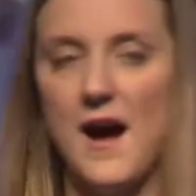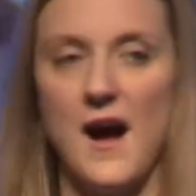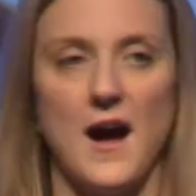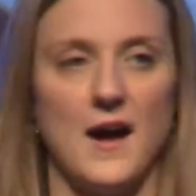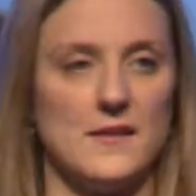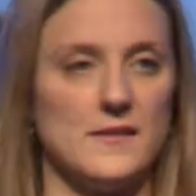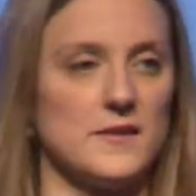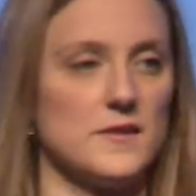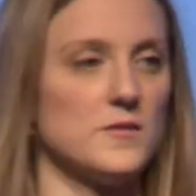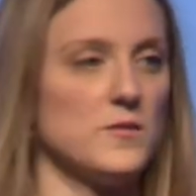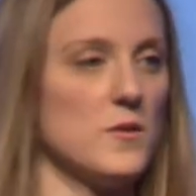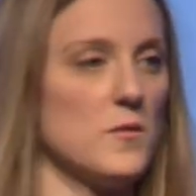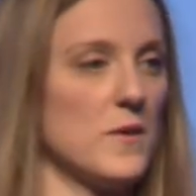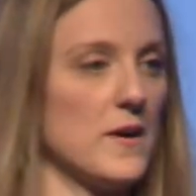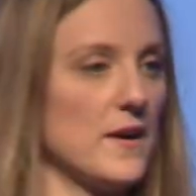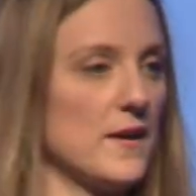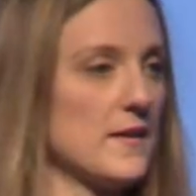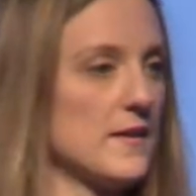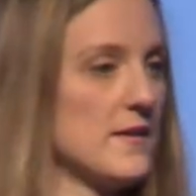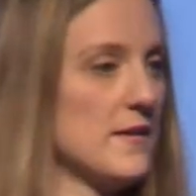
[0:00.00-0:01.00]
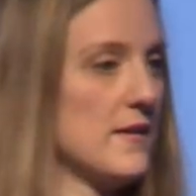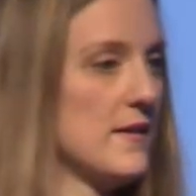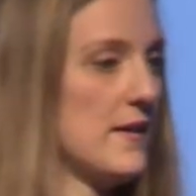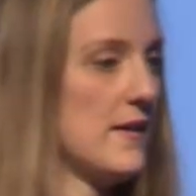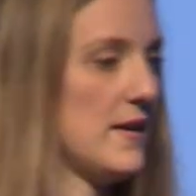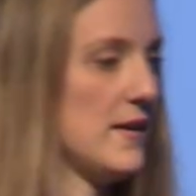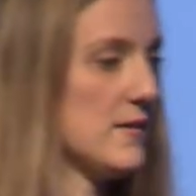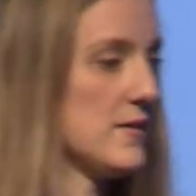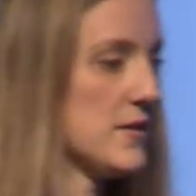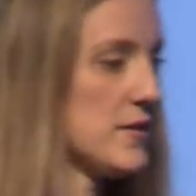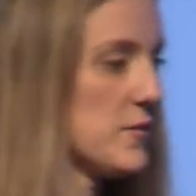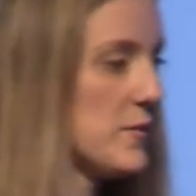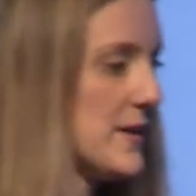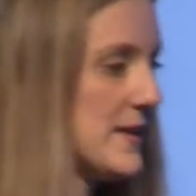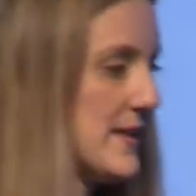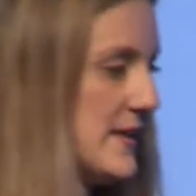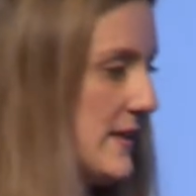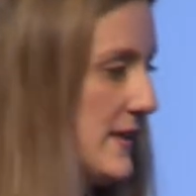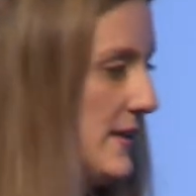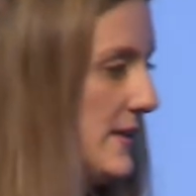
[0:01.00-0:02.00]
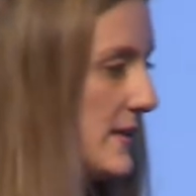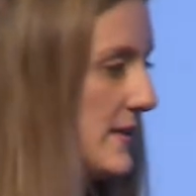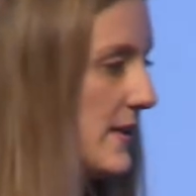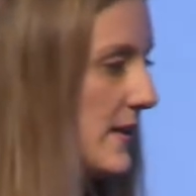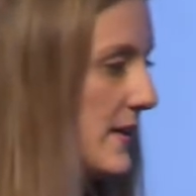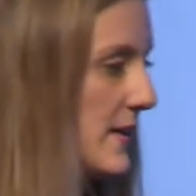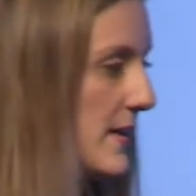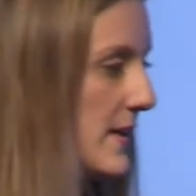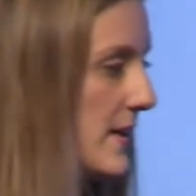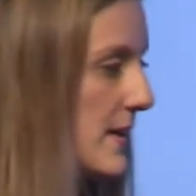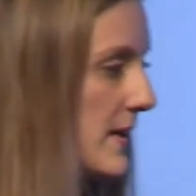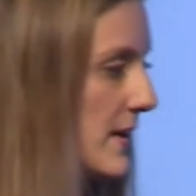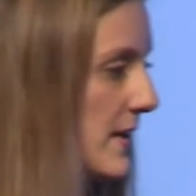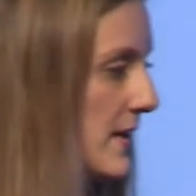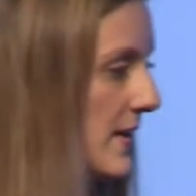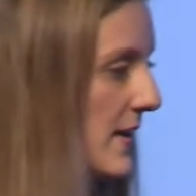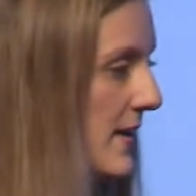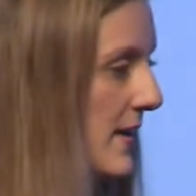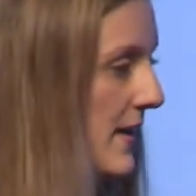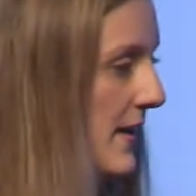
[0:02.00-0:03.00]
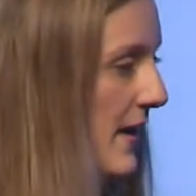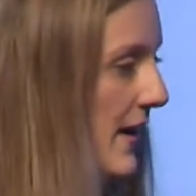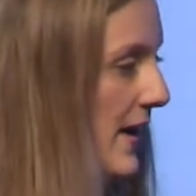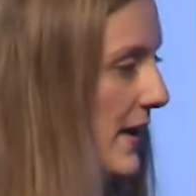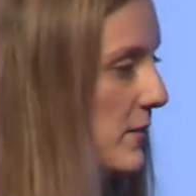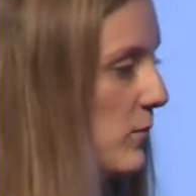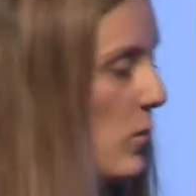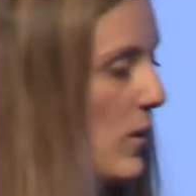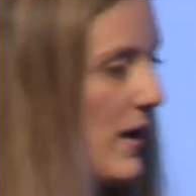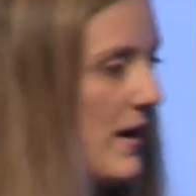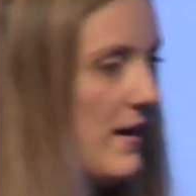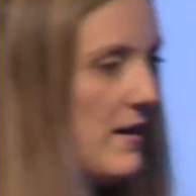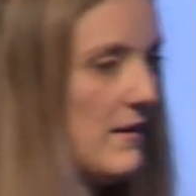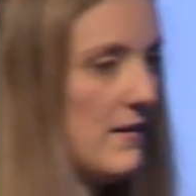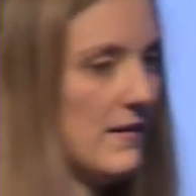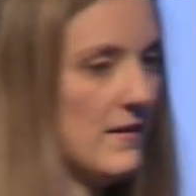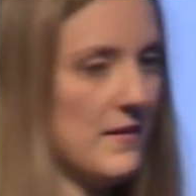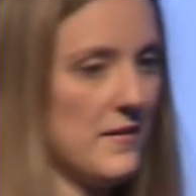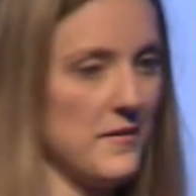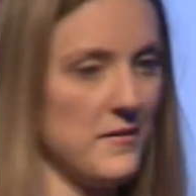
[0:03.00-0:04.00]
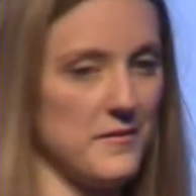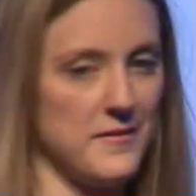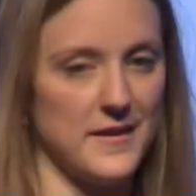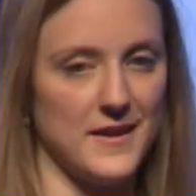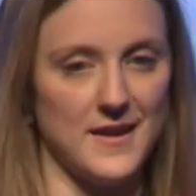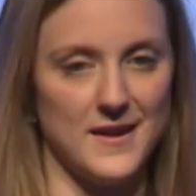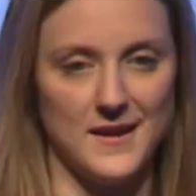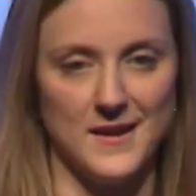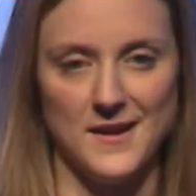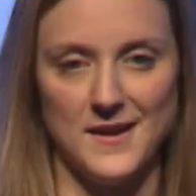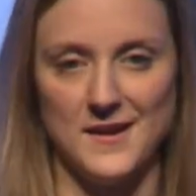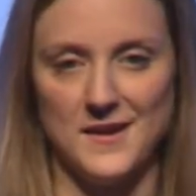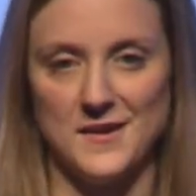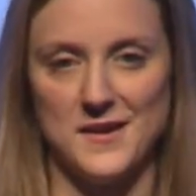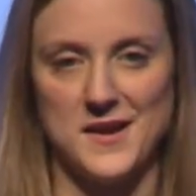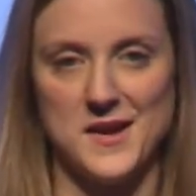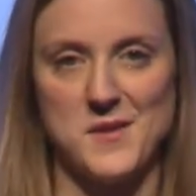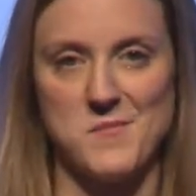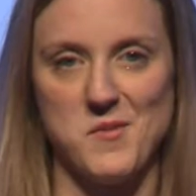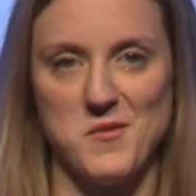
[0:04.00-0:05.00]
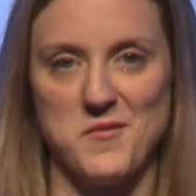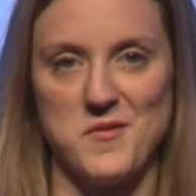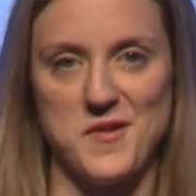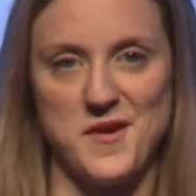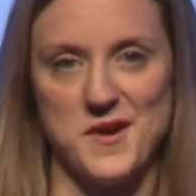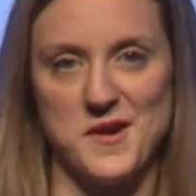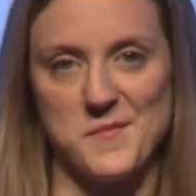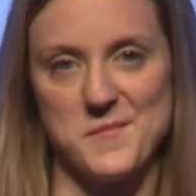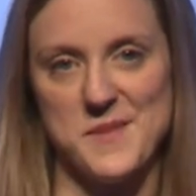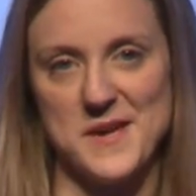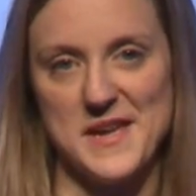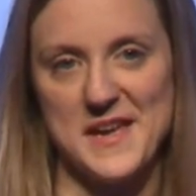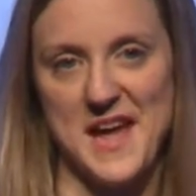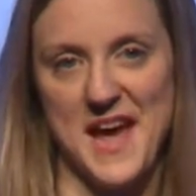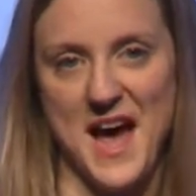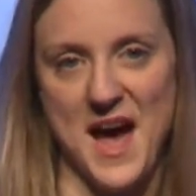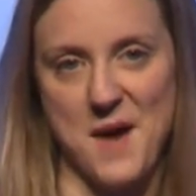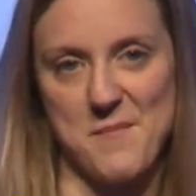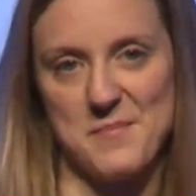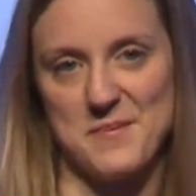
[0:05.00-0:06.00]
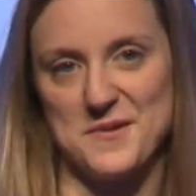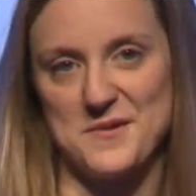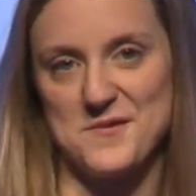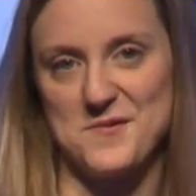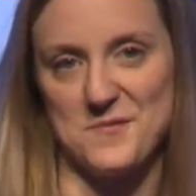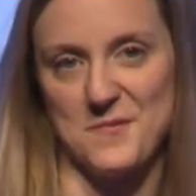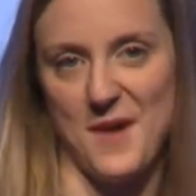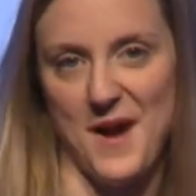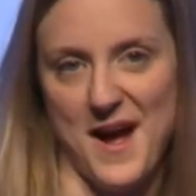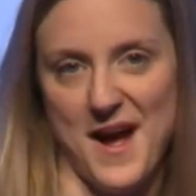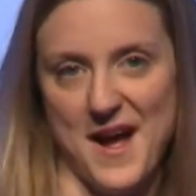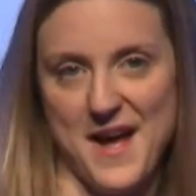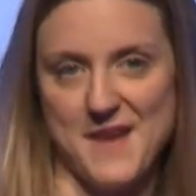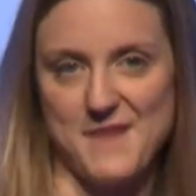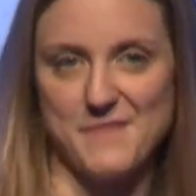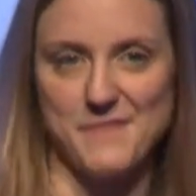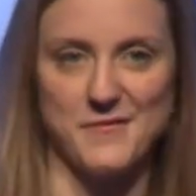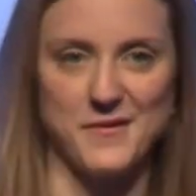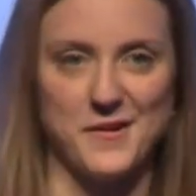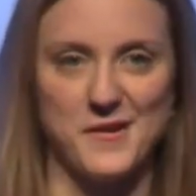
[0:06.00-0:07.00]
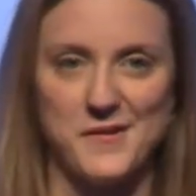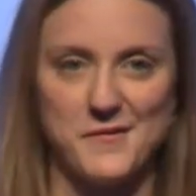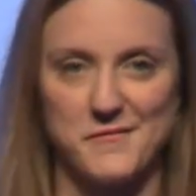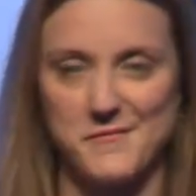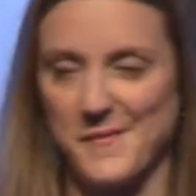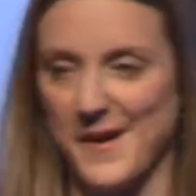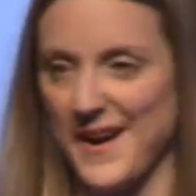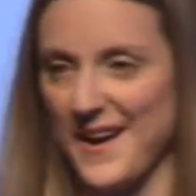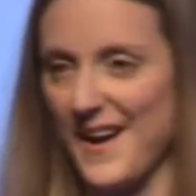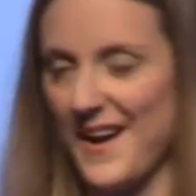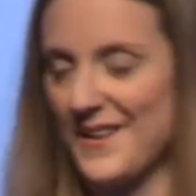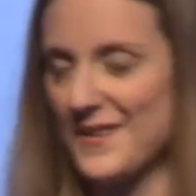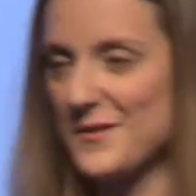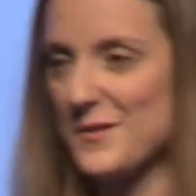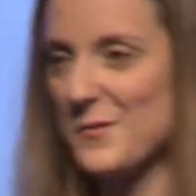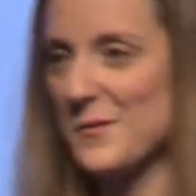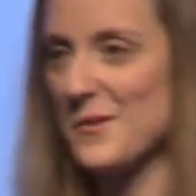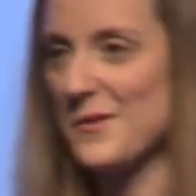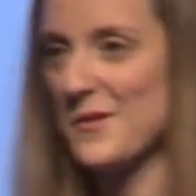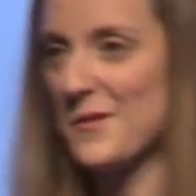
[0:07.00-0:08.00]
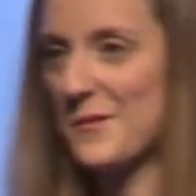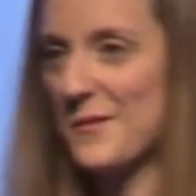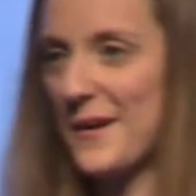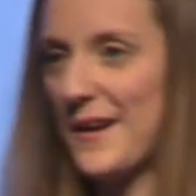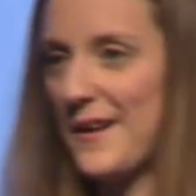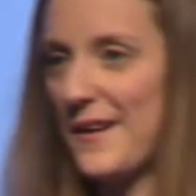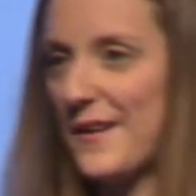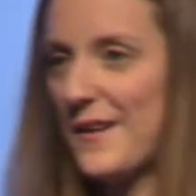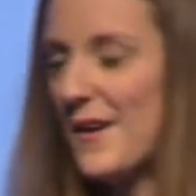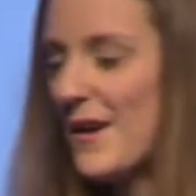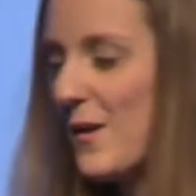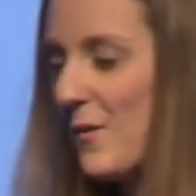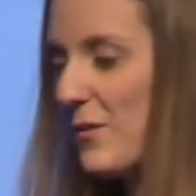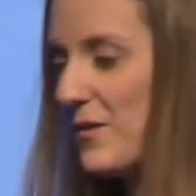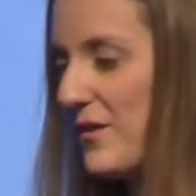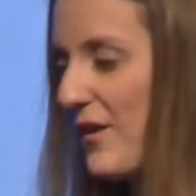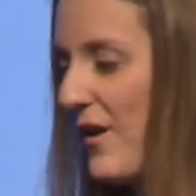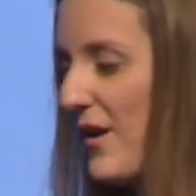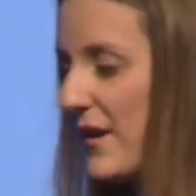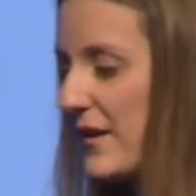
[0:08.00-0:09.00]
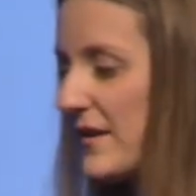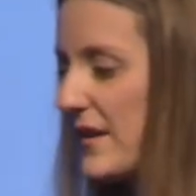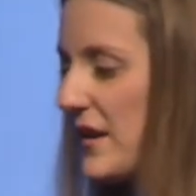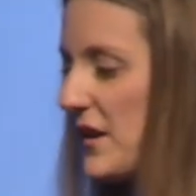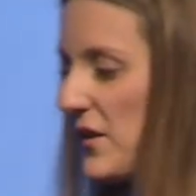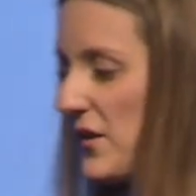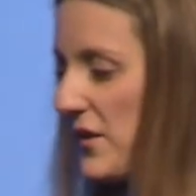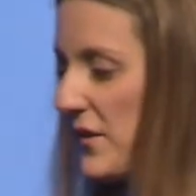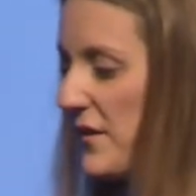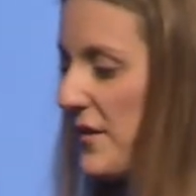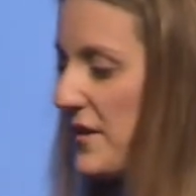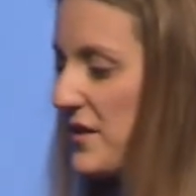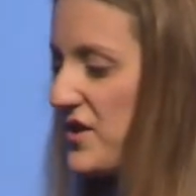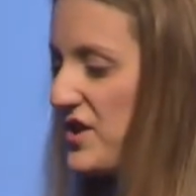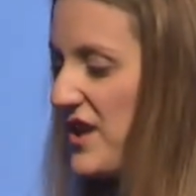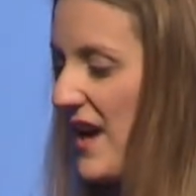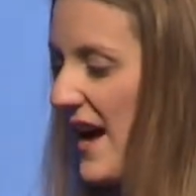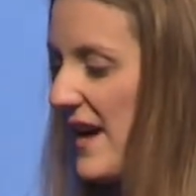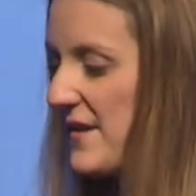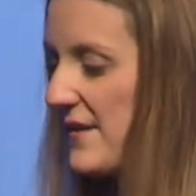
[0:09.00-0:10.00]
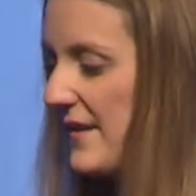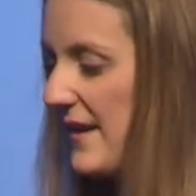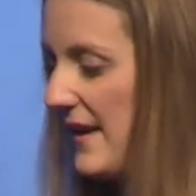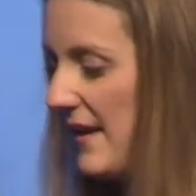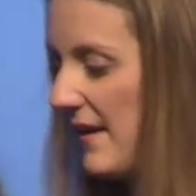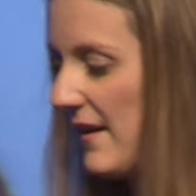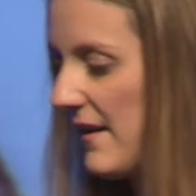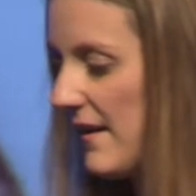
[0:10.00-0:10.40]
I learned what worked and I learned what didn't. And while the chemotherapy cap drive of my high school career was hardly earth shattering,